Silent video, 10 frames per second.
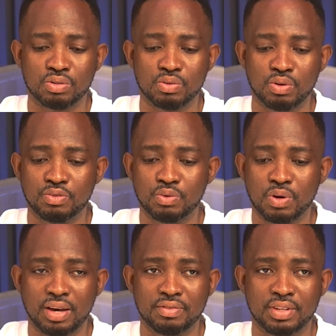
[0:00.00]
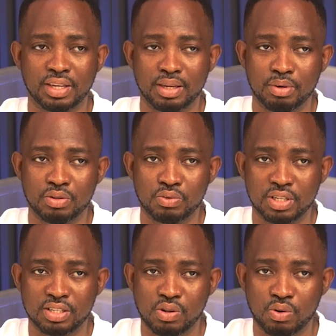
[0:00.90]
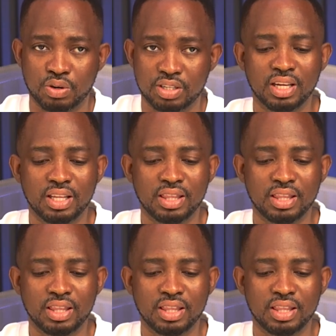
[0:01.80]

So if you have the cable, you just lock it.